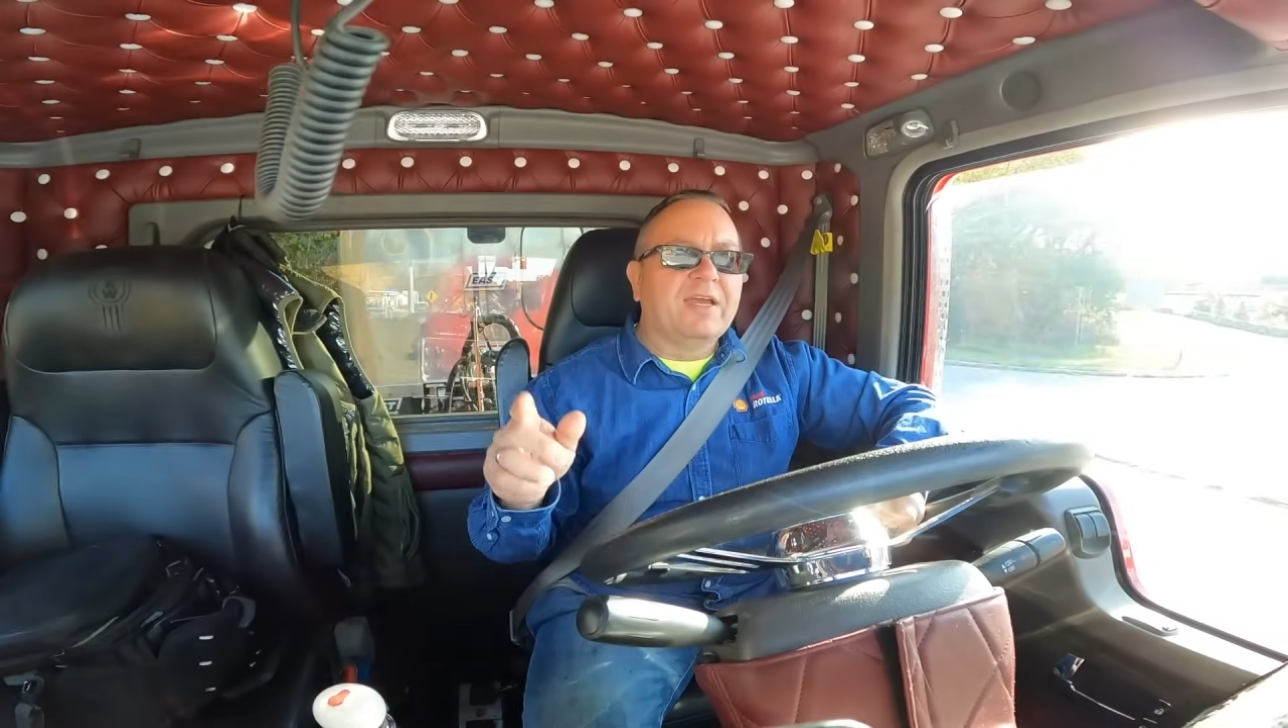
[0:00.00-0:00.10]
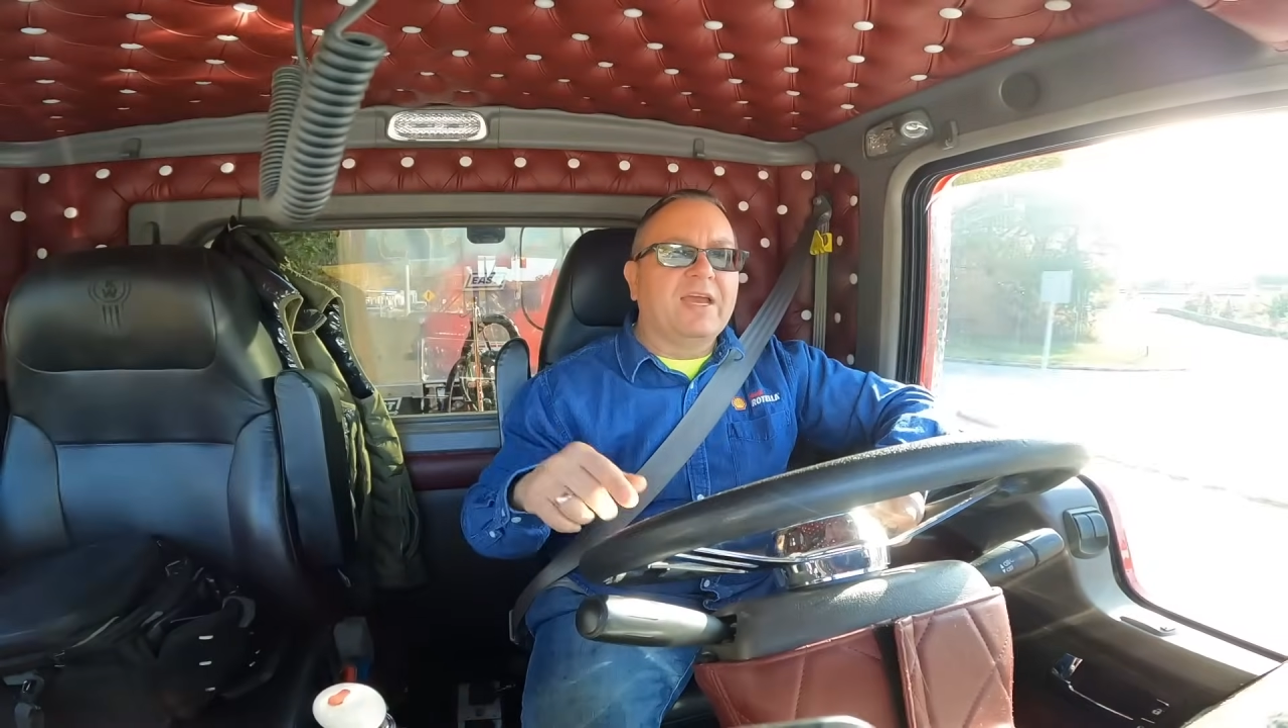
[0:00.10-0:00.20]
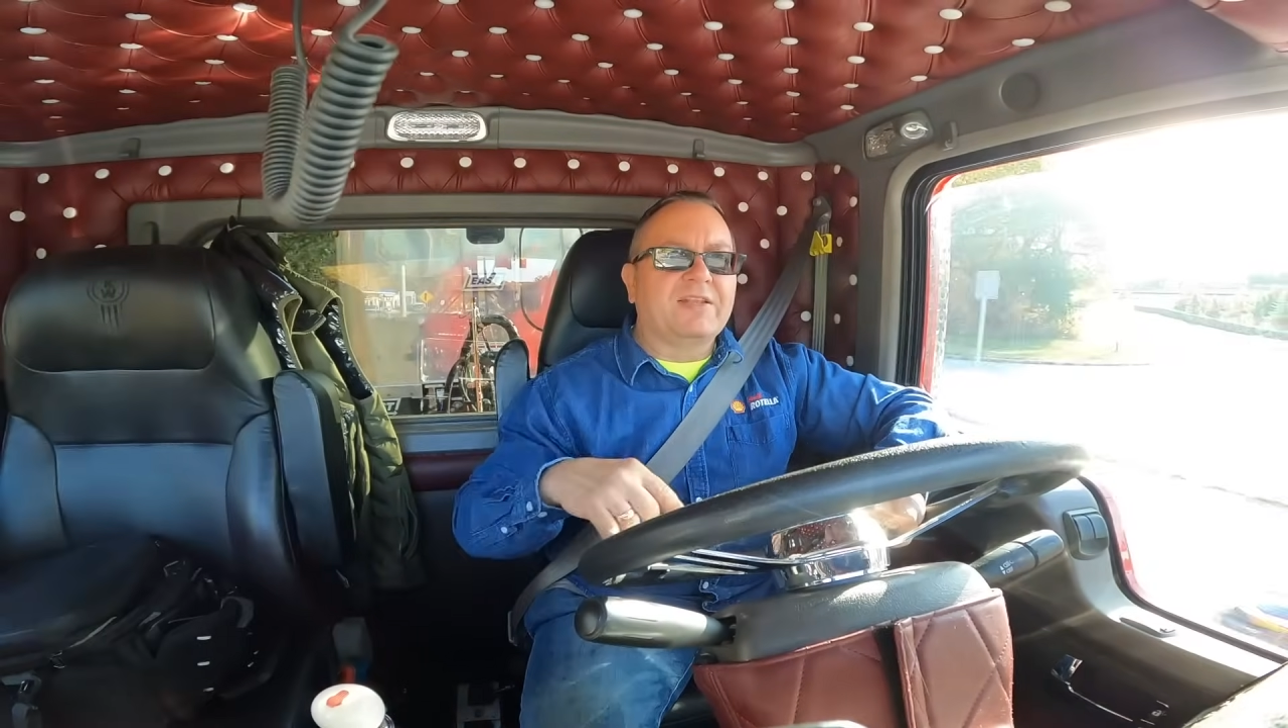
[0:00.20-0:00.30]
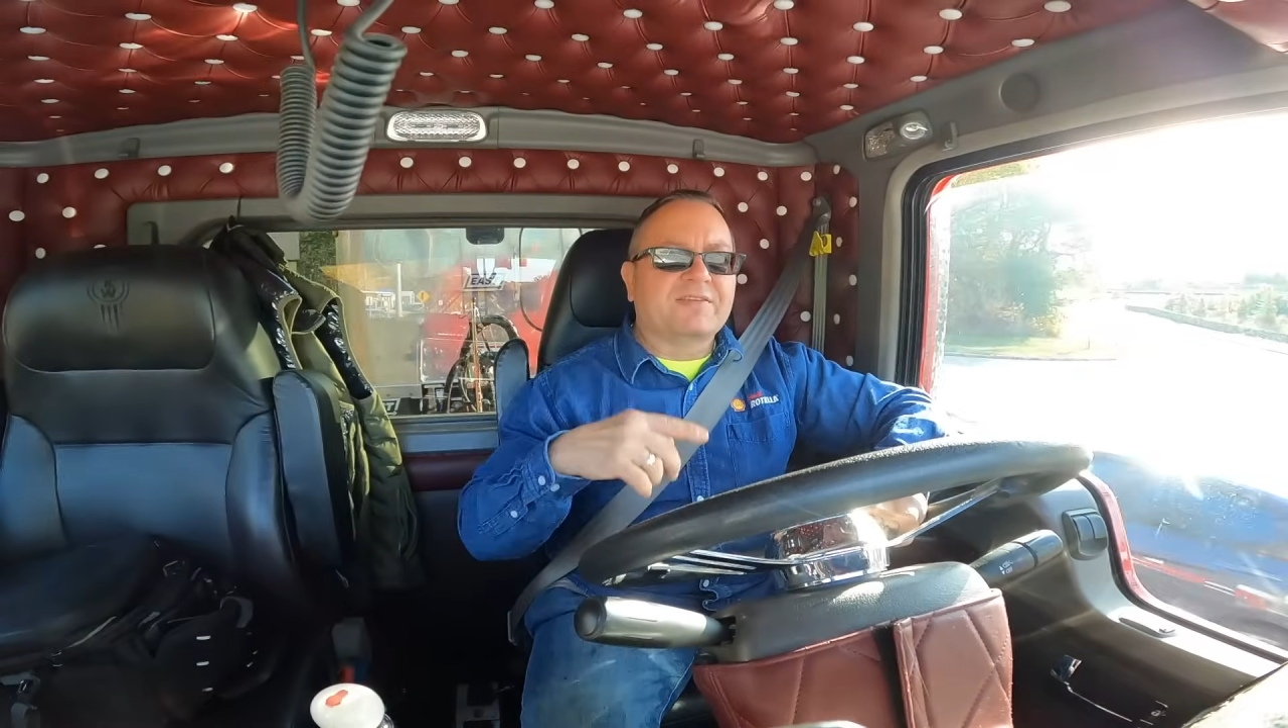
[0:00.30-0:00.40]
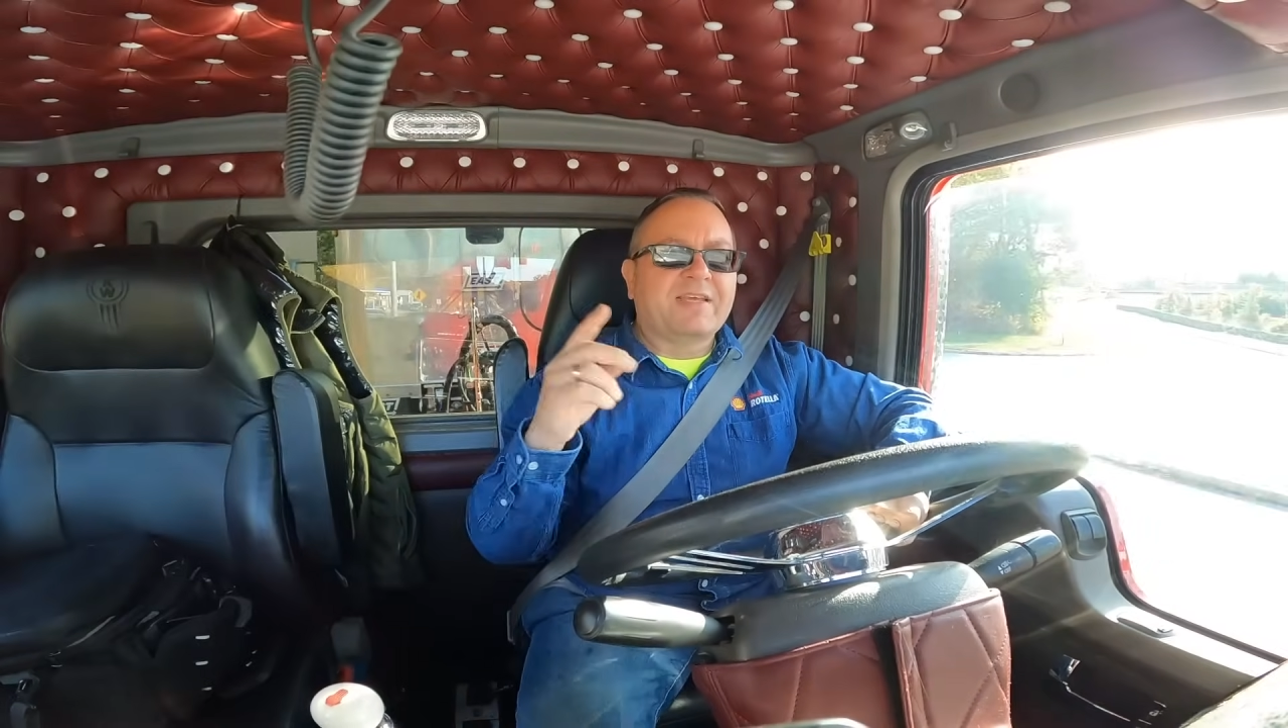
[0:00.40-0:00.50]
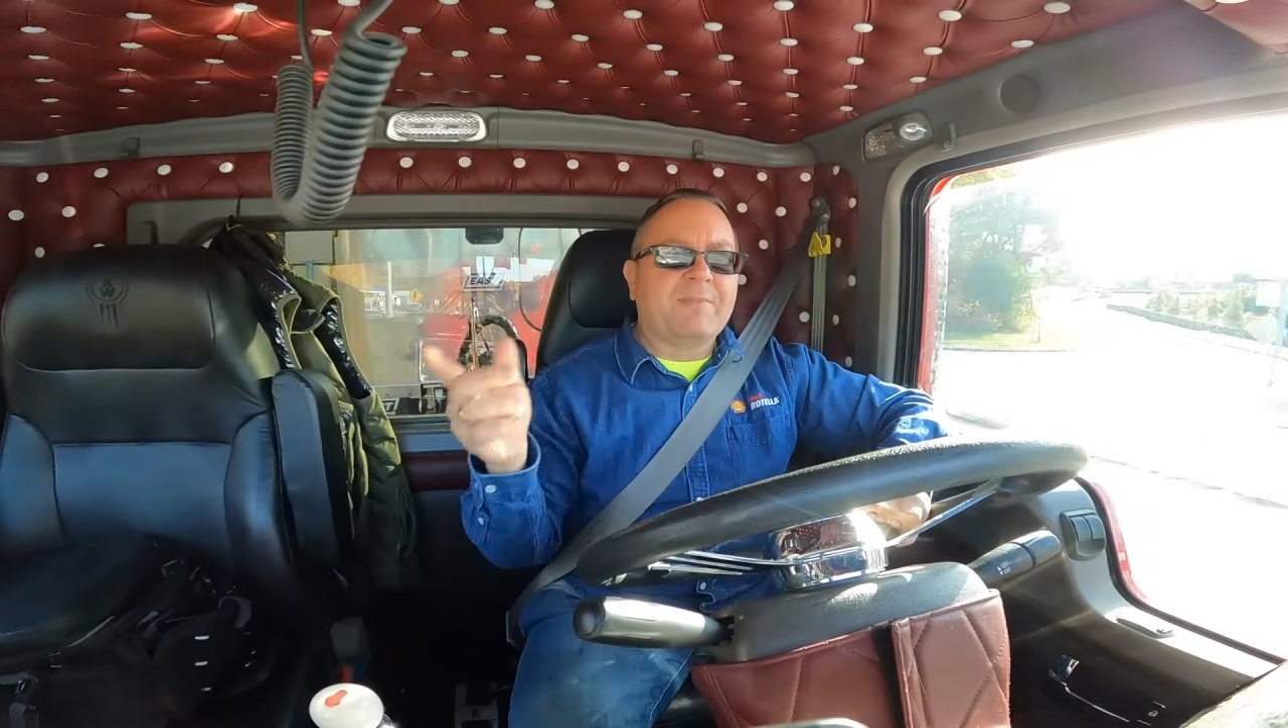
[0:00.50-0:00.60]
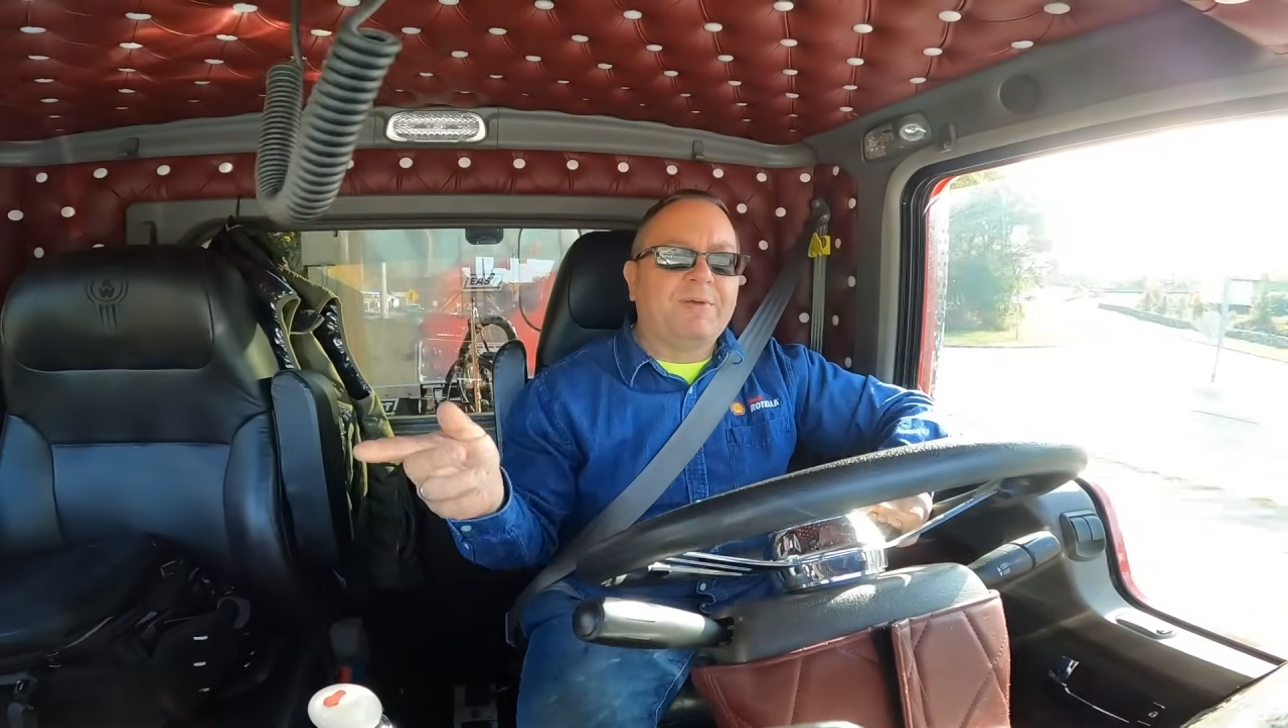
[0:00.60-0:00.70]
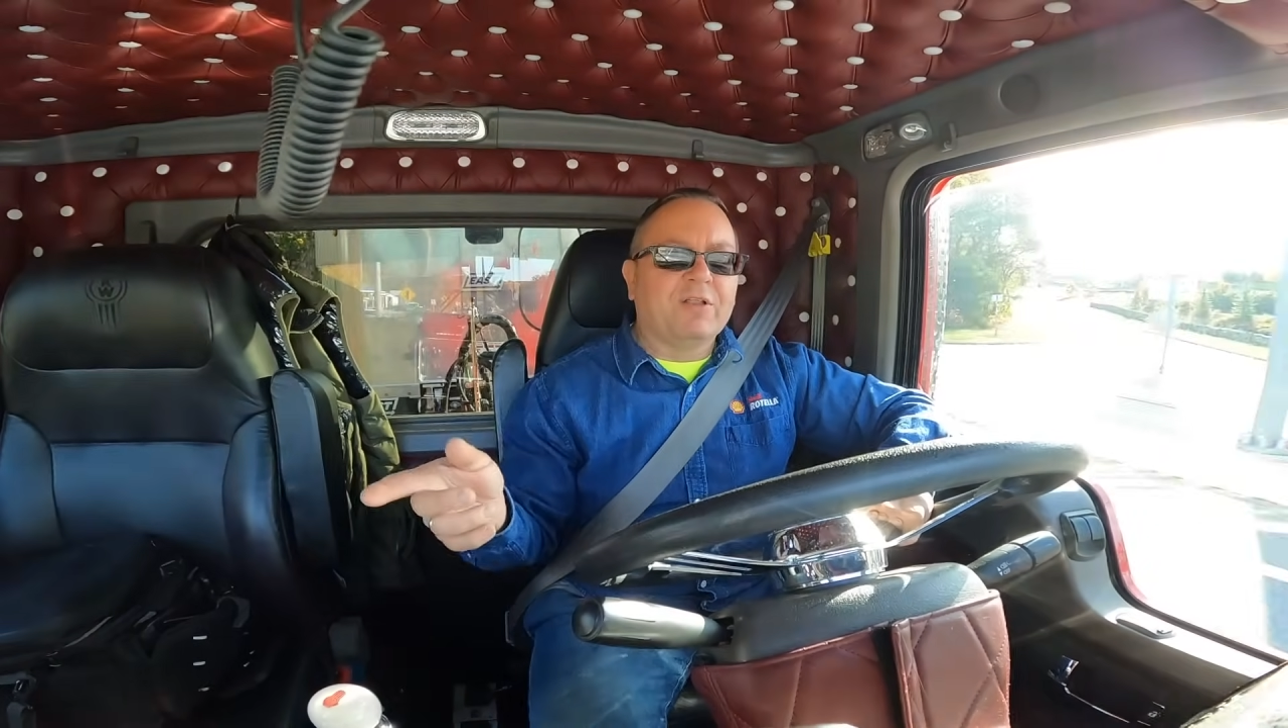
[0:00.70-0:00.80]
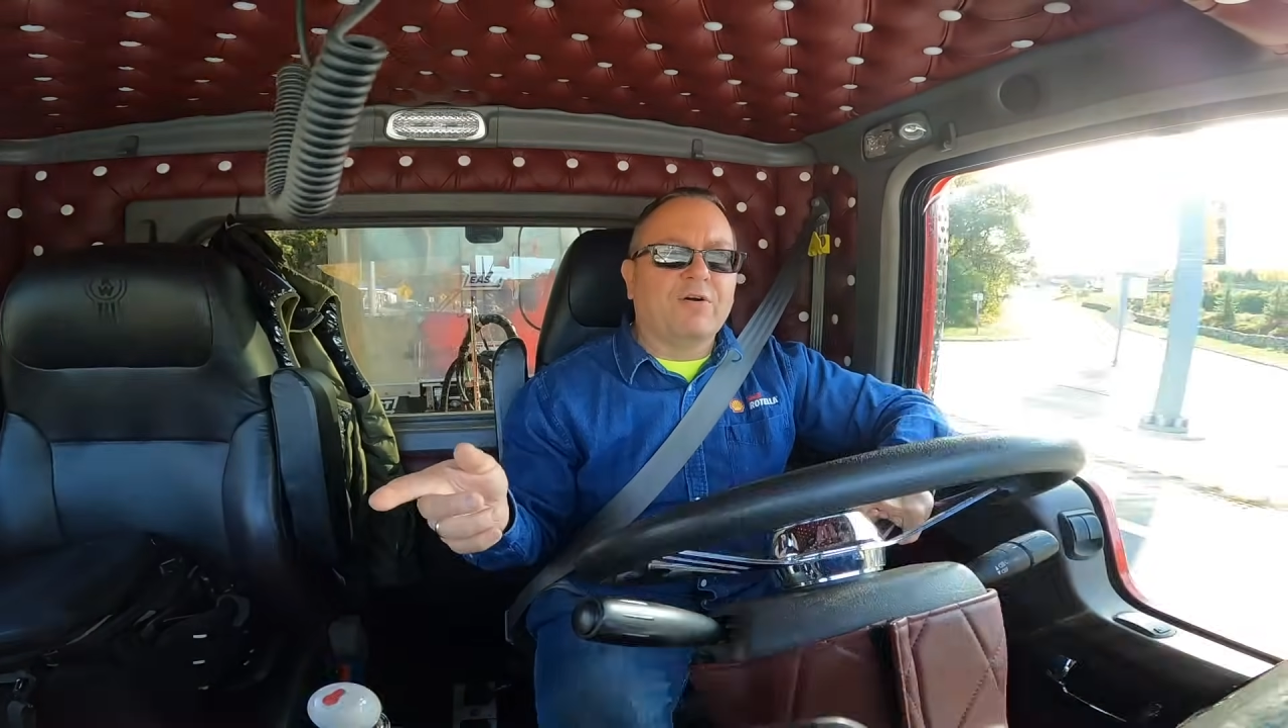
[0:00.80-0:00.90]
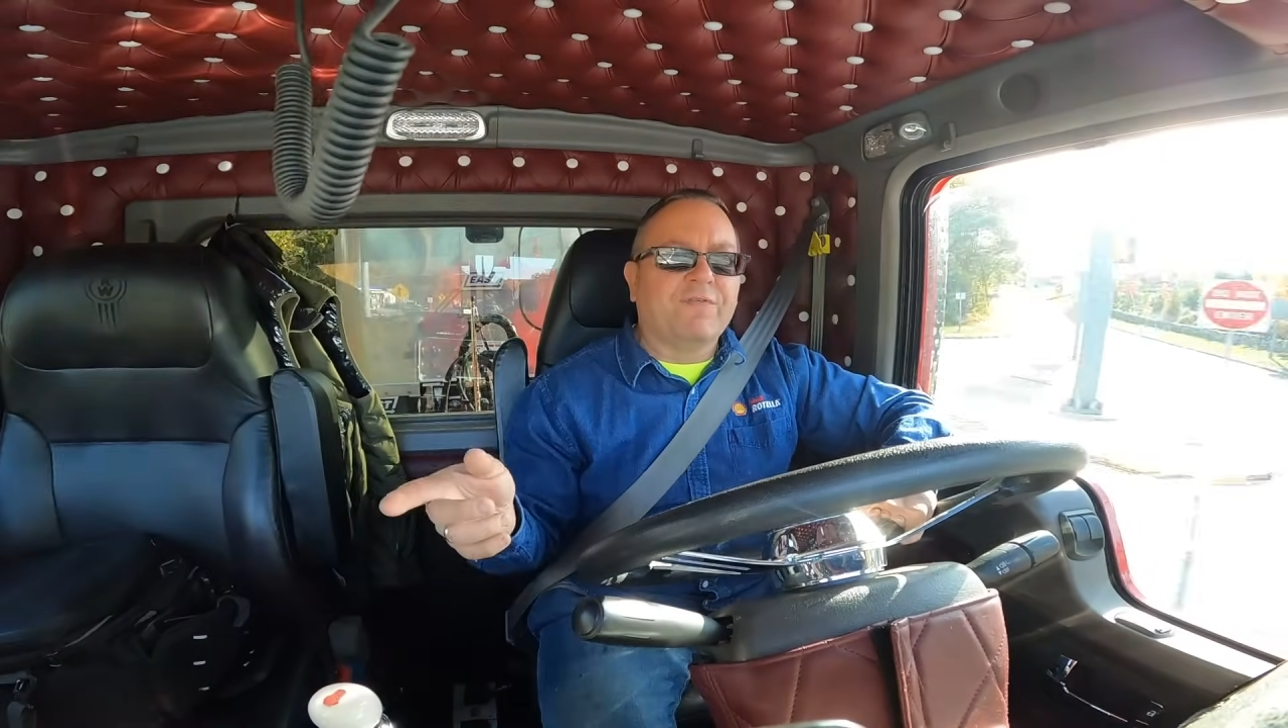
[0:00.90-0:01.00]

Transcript: and the same pillow